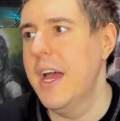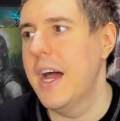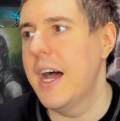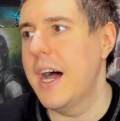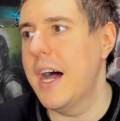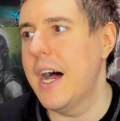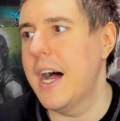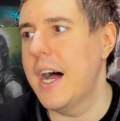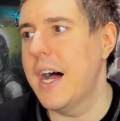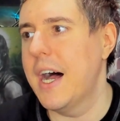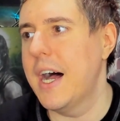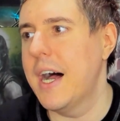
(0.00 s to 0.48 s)

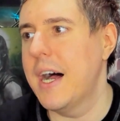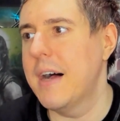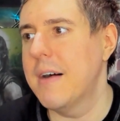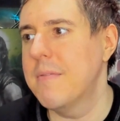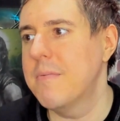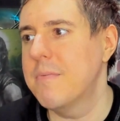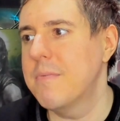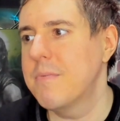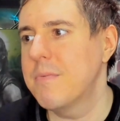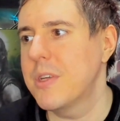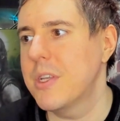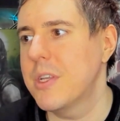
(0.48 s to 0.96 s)

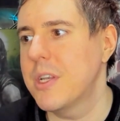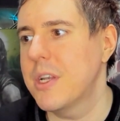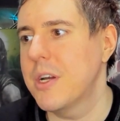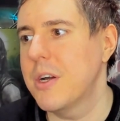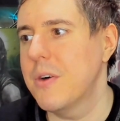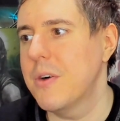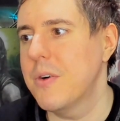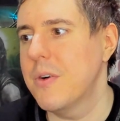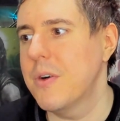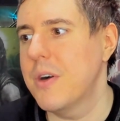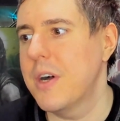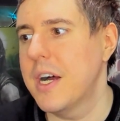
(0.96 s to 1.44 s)
left
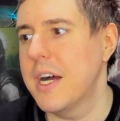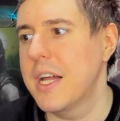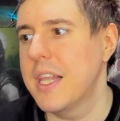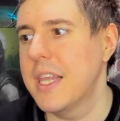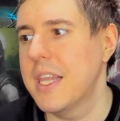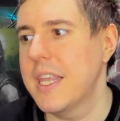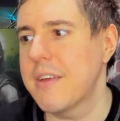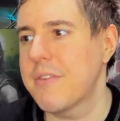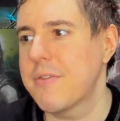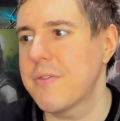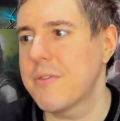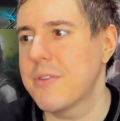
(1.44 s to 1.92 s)

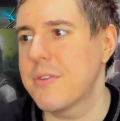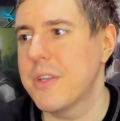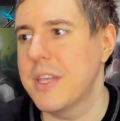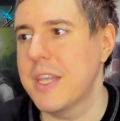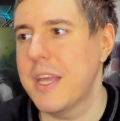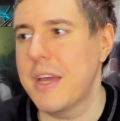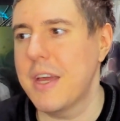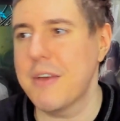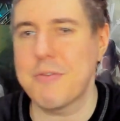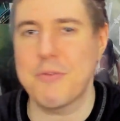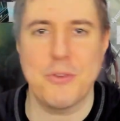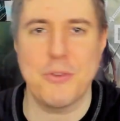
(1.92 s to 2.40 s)

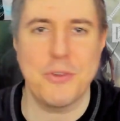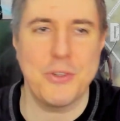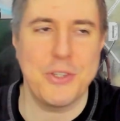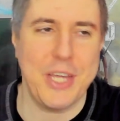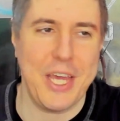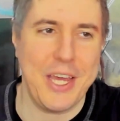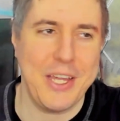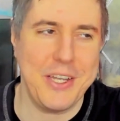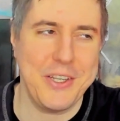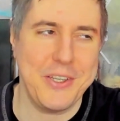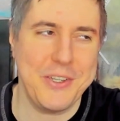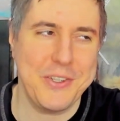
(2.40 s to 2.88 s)
for
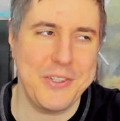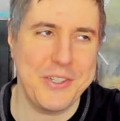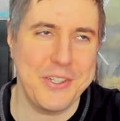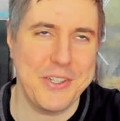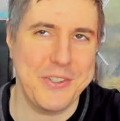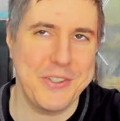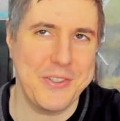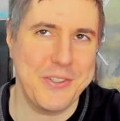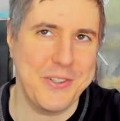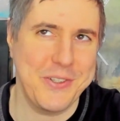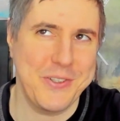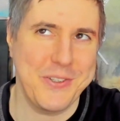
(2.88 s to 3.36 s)
dead. Can
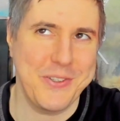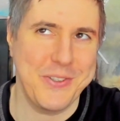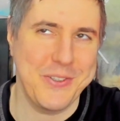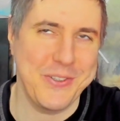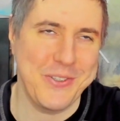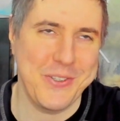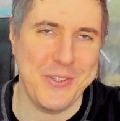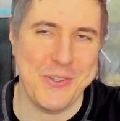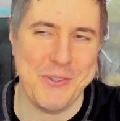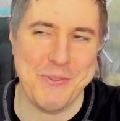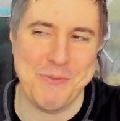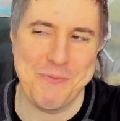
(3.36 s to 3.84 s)
I say
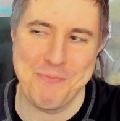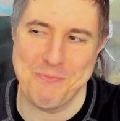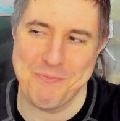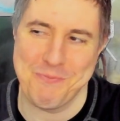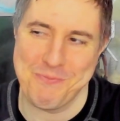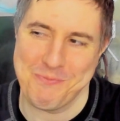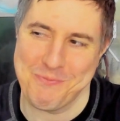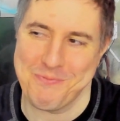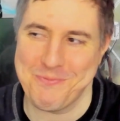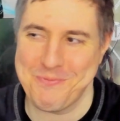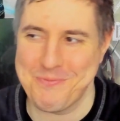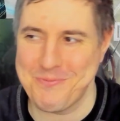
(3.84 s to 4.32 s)

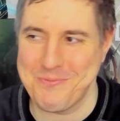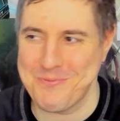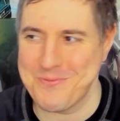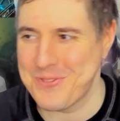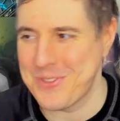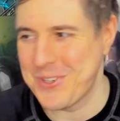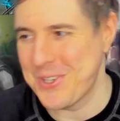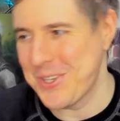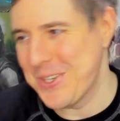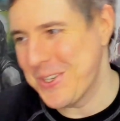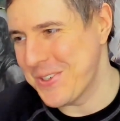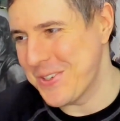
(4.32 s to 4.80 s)

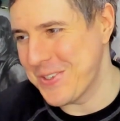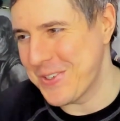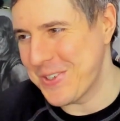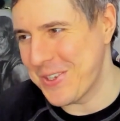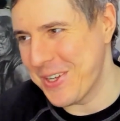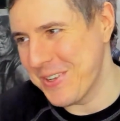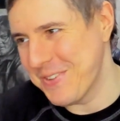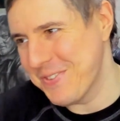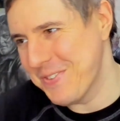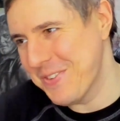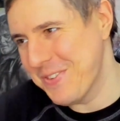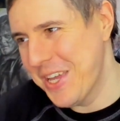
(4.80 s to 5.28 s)
that?
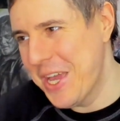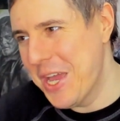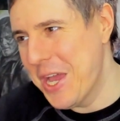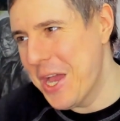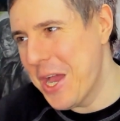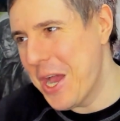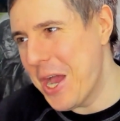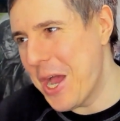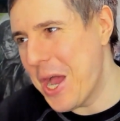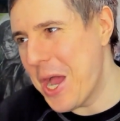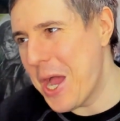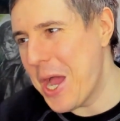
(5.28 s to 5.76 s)

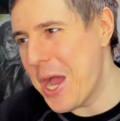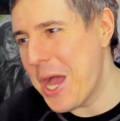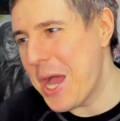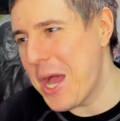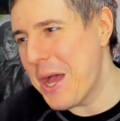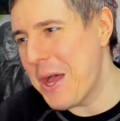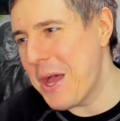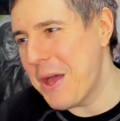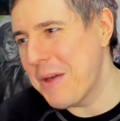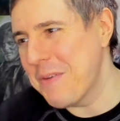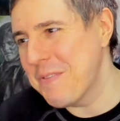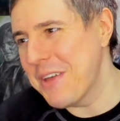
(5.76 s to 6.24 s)

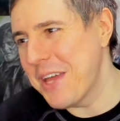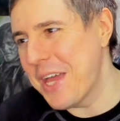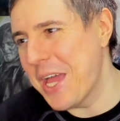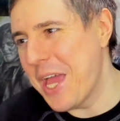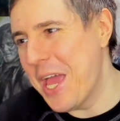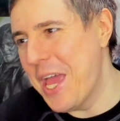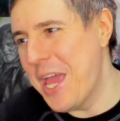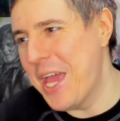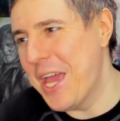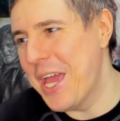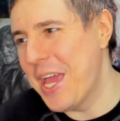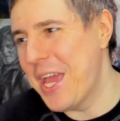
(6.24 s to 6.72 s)
Okay.
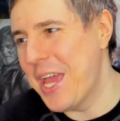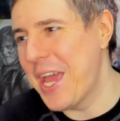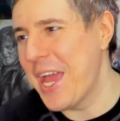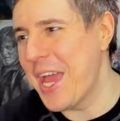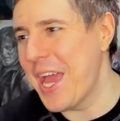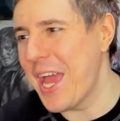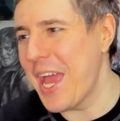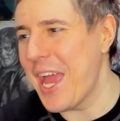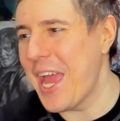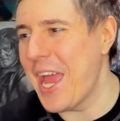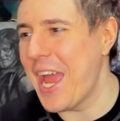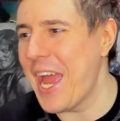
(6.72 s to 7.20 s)

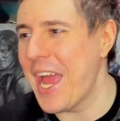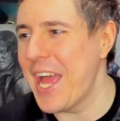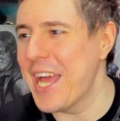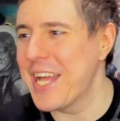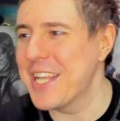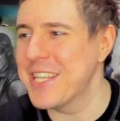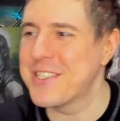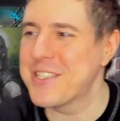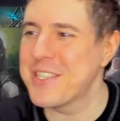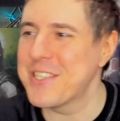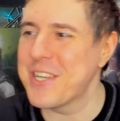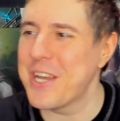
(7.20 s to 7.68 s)

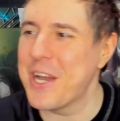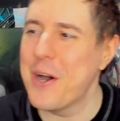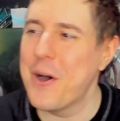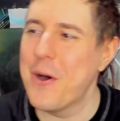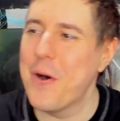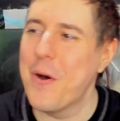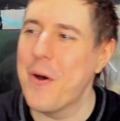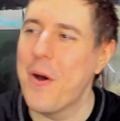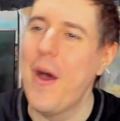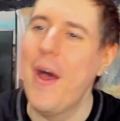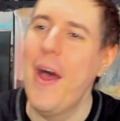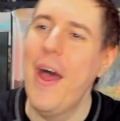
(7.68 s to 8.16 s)
And
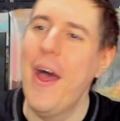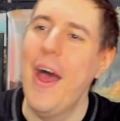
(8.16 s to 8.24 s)
so